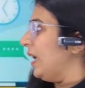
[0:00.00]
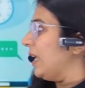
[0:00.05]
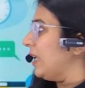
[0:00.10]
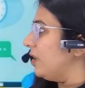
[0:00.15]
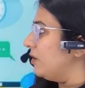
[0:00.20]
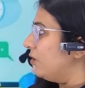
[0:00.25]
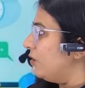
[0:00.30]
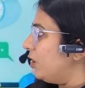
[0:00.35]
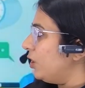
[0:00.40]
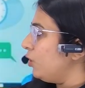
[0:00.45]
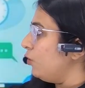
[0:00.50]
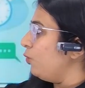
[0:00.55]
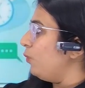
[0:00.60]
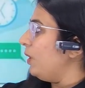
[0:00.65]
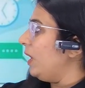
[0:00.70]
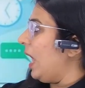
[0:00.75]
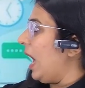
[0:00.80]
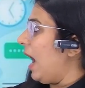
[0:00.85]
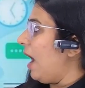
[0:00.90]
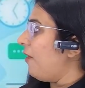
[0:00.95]
Here you
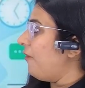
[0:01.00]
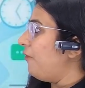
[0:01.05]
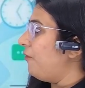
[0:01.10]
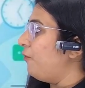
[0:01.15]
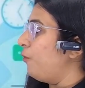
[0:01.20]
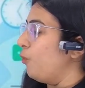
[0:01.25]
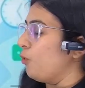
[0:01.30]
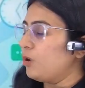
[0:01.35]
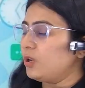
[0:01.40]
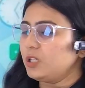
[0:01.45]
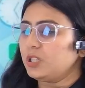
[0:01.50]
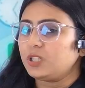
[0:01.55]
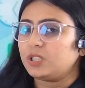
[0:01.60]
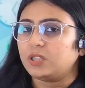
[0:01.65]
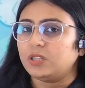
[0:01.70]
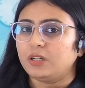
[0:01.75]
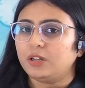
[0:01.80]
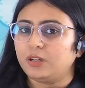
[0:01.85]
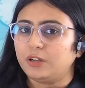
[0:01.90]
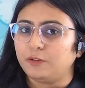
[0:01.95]
will have
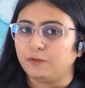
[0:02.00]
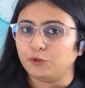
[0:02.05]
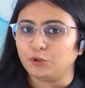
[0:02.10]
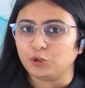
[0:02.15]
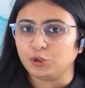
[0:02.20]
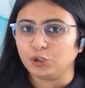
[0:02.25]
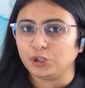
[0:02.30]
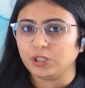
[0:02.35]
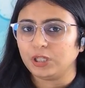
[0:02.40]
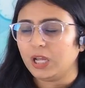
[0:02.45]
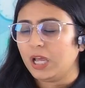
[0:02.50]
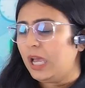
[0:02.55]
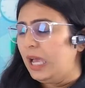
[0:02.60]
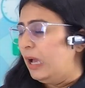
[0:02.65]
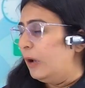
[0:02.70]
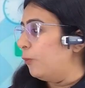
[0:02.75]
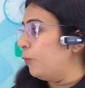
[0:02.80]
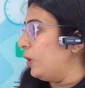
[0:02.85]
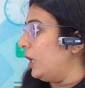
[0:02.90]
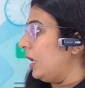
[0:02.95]
focused revision.
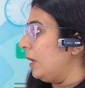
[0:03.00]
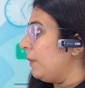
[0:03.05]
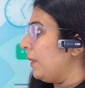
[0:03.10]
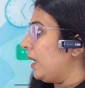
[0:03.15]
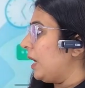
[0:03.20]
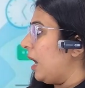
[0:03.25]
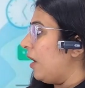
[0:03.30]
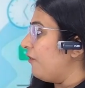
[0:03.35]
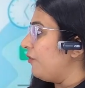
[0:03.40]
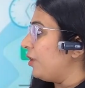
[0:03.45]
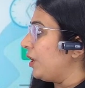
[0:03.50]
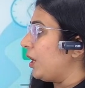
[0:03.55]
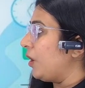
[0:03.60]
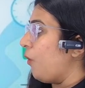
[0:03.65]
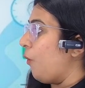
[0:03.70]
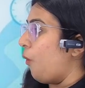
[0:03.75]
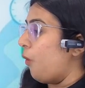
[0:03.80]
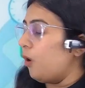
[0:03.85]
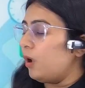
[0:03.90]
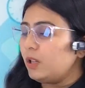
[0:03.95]
We'll be covering
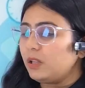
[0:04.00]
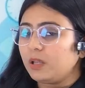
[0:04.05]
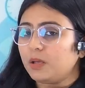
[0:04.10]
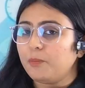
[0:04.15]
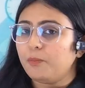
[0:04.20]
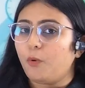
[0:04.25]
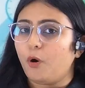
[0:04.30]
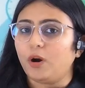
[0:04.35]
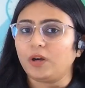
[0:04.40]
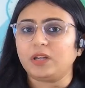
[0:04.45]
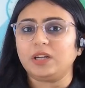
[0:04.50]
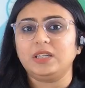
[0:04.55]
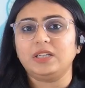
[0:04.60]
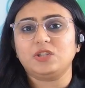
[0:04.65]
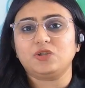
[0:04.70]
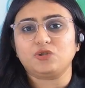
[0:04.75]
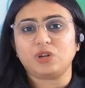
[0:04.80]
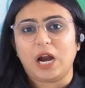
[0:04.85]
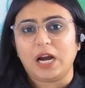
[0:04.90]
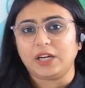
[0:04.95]
all the
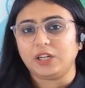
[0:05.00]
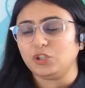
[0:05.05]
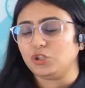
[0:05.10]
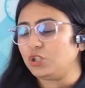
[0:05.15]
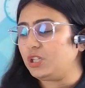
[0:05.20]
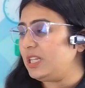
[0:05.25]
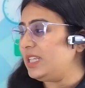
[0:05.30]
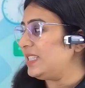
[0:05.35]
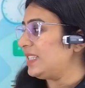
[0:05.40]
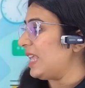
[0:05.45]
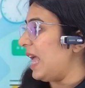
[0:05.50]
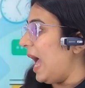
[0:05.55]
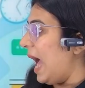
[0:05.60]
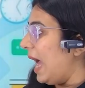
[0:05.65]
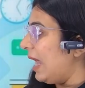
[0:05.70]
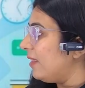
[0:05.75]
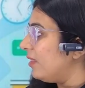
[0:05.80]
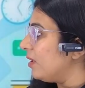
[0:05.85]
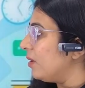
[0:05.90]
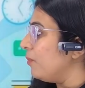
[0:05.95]
important strategies
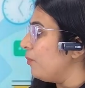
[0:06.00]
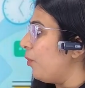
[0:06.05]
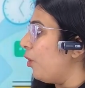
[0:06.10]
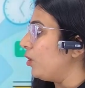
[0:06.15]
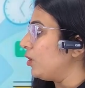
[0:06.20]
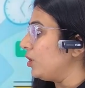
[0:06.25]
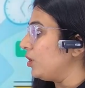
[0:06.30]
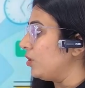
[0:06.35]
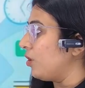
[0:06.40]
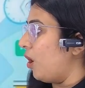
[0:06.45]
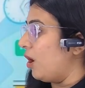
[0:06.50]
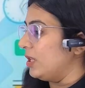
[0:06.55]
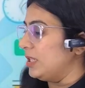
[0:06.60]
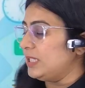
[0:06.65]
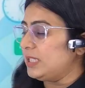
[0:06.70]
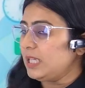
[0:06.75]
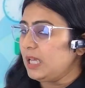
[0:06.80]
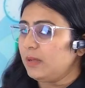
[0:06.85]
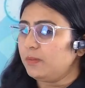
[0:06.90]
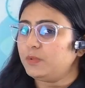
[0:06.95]
and the important
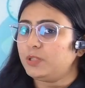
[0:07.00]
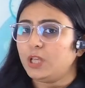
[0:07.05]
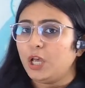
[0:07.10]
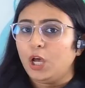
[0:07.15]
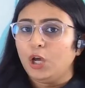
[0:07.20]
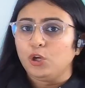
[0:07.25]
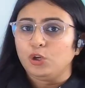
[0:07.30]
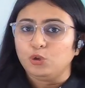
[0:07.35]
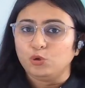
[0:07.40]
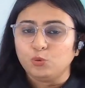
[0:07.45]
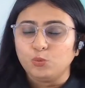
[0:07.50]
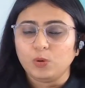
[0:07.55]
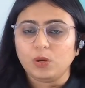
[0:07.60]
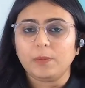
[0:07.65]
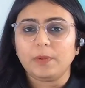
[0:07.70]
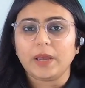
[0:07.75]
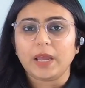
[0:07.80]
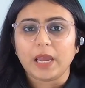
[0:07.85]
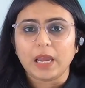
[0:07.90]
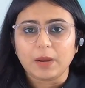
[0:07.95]
concepts. You will
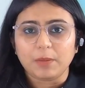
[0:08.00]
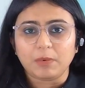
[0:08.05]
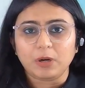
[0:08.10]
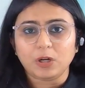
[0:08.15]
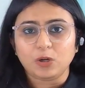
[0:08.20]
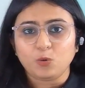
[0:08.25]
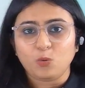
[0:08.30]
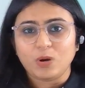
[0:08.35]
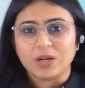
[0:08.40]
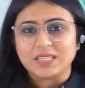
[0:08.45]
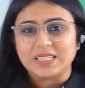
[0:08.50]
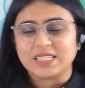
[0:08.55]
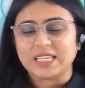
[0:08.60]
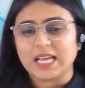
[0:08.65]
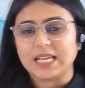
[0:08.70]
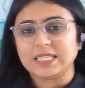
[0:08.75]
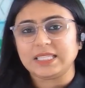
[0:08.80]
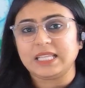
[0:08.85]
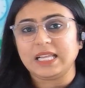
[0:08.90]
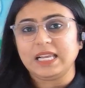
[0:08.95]
be able to
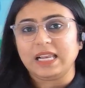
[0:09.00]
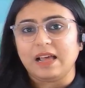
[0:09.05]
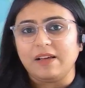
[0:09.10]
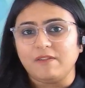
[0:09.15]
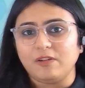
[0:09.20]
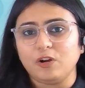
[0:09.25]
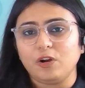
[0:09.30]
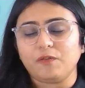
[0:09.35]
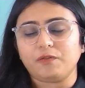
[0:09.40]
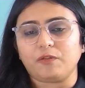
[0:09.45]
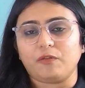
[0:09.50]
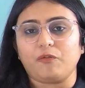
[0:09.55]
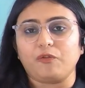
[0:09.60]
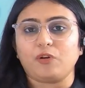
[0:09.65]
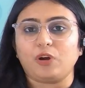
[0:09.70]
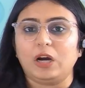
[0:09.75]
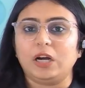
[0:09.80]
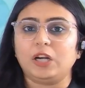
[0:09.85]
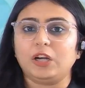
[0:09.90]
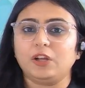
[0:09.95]
assess the level of
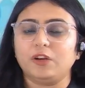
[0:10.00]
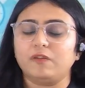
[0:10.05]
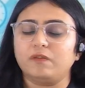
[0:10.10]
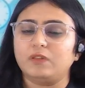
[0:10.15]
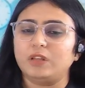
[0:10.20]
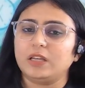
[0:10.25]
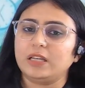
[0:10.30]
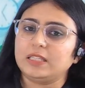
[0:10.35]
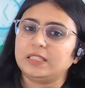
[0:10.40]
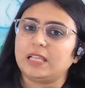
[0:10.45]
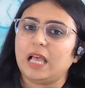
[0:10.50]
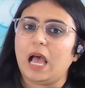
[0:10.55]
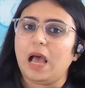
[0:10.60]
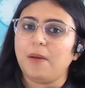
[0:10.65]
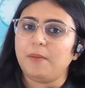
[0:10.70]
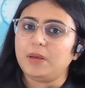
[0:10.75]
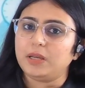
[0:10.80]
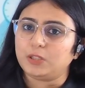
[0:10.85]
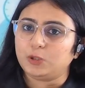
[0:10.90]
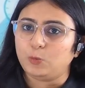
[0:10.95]
difficulty of the
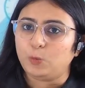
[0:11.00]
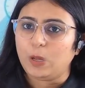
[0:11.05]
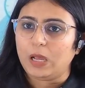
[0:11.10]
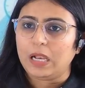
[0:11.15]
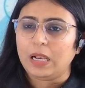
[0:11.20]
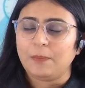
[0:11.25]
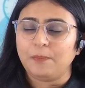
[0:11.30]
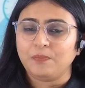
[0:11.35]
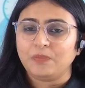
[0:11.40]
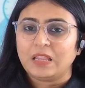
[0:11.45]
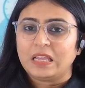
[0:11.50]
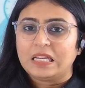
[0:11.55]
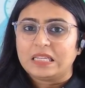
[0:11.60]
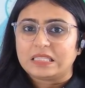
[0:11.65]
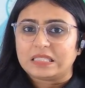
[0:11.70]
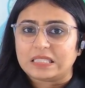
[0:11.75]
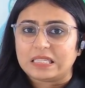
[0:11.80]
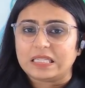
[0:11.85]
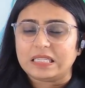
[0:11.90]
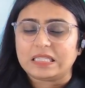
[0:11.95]
exam as well,
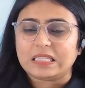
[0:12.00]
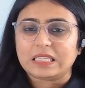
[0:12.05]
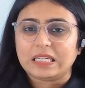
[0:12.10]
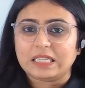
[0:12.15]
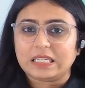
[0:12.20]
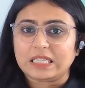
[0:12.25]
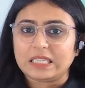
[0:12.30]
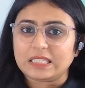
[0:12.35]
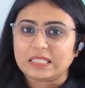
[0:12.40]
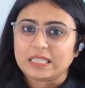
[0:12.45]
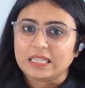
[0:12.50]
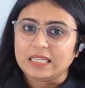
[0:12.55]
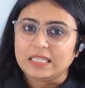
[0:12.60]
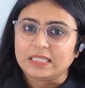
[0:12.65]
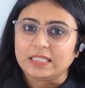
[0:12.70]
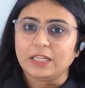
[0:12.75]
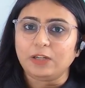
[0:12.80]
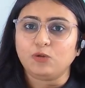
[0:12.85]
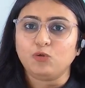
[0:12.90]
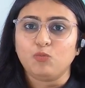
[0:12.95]
since it is
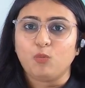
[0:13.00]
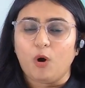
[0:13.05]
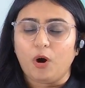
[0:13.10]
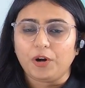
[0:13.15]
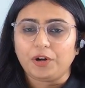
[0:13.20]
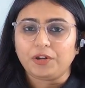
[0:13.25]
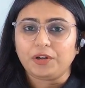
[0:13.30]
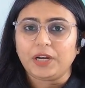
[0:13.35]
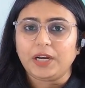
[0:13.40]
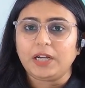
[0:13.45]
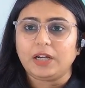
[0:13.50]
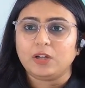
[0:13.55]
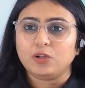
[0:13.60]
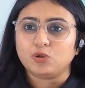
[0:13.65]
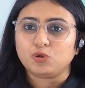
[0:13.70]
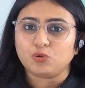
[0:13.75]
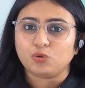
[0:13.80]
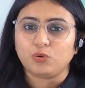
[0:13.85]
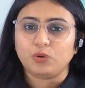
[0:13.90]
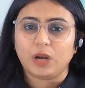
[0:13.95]
easy to moderate.
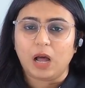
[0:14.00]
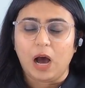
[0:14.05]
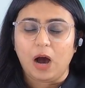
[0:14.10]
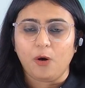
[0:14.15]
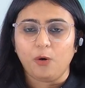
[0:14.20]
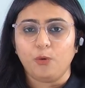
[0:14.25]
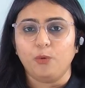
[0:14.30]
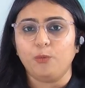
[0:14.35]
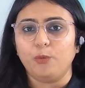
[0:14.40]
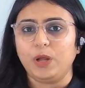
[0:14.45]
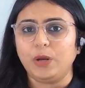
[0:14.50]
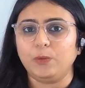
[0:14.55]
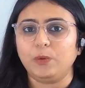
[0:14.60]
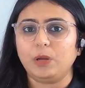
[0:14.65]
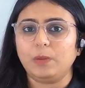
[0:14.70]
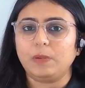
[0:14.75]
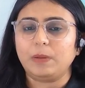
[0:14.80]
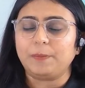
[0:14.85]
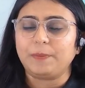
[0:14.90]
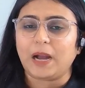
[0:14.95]
So now when
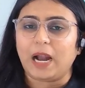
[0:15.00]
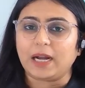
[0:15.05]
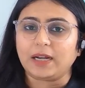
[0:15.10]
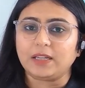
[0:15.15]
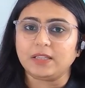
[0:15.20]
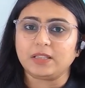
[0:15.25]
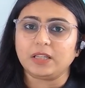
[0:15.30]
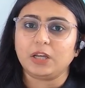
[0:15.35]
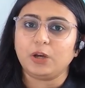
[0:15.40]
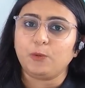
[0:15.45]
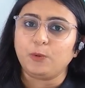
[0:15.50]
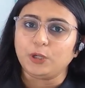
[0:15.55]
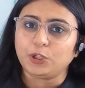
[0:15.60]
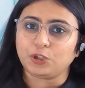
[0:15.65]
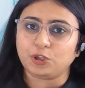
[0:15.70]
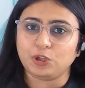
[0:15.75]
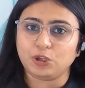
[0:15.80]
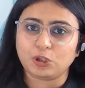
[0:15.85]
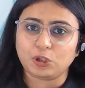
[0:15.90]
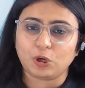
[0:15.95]
we'll be practicing
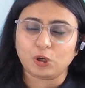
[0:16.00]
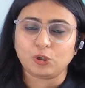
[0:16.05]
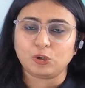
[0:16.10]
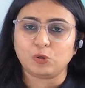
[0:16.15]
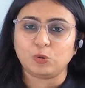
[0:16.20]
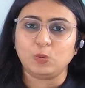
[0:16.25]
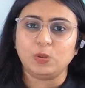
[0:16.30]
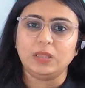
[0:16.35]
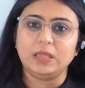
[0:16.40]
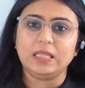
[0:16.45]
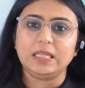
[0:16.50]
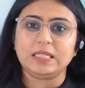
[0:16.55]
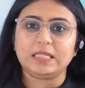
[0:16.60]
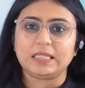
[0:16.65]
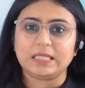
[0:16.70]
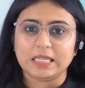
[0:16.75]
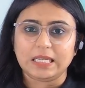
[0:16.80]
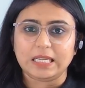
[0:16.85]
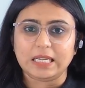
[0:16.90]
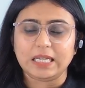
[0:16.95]
questions also in
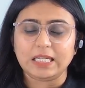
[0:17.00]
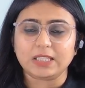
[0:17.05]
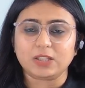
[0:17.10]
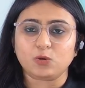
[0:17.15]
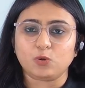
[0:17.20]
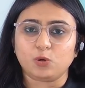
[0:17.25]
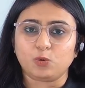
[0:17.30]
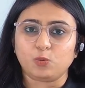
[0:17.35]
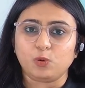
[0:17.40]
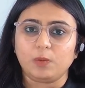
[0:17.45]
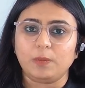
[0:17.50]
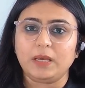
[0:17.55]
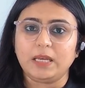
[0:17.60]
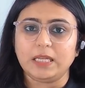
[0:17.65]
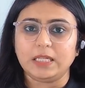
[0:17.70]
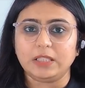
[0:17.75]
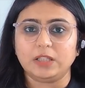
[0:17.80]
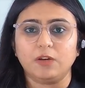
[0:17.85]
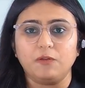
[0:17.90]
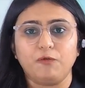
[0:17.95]
these series, so it will be
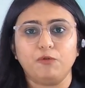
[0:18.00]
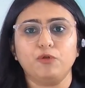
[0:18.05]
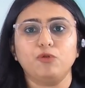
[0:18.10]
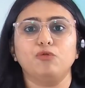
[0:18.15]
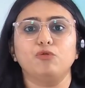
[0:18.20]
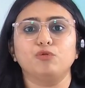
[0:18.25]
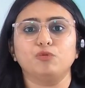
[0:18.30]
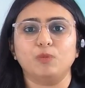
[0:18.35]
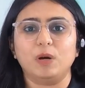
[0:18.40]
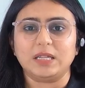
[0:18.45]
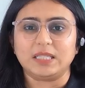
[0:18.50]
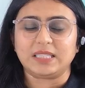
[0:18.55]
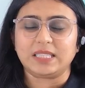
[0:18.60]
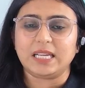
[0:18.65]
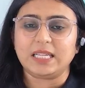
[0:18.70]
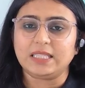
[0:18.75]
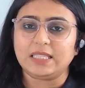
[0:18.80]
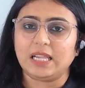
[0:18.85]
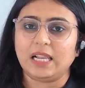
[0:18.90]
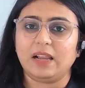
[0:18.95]
easier for you to
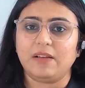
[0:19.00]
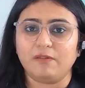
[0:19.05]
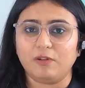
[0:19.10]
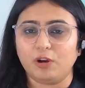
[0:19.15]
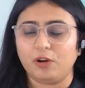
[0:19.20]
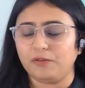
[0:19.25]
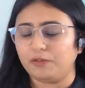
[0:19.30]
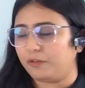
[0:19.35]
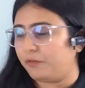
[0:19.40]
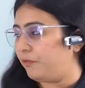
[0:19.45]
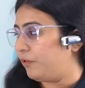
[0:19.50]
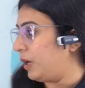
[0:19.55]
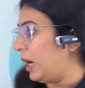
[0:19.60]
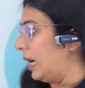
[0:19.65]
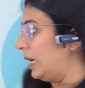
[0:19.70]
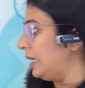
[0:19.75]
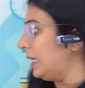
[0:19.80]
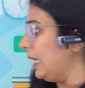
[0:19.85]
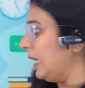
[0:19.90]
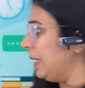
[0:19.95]
assess the level of
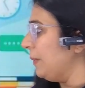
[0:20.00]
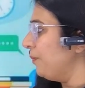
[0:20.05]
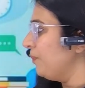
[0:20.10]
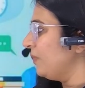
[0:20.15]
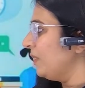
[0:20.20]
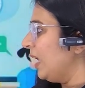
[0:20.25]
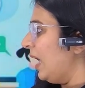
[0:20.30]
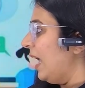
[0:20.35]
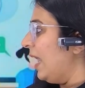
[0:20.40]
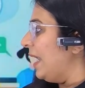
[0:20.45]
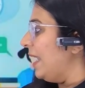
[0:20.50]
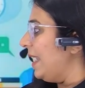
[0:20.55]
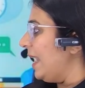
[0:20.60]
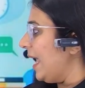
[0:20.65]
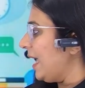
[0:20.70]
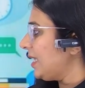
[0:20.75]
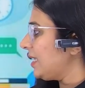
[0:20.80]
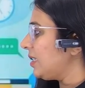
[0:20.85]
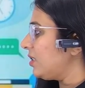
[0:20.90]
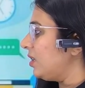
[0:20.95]
difficulty.
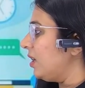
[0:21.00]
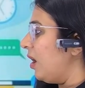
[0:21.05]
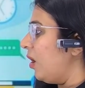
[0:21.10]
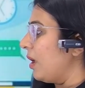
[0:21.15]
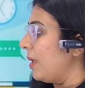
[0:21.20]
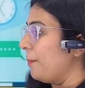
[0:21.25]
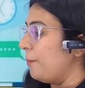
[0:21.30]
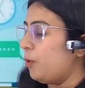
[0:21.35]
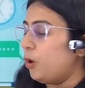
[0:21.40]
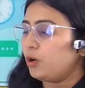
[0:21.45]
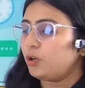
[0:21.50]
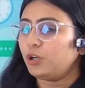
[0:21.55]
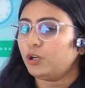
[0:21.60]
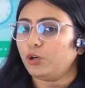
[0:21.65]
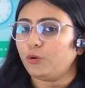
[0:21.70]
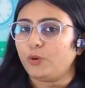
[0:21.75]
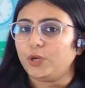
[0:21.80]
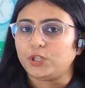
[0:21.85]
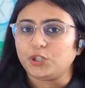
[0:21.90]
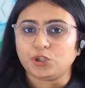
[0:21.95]
Next,
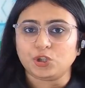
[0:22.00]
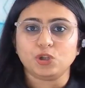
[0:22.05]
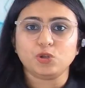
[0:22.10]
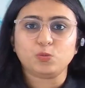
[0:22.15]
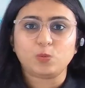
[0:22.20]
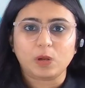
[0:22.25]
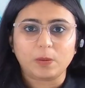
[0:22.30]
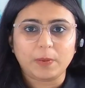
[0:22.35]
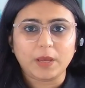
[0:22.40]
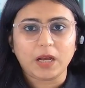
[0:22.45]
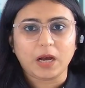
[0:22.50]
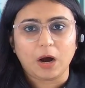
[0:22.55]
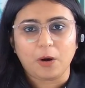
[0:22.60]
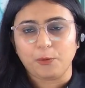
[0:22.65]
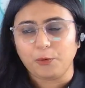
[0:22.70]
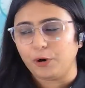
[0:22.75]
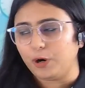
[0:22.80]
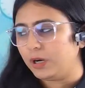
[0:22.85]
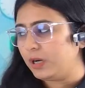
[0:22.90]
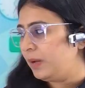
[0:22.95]
important questions will be
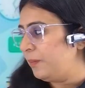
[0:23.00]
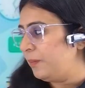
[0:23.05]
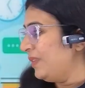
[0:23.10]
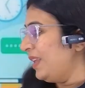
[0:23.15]
covered.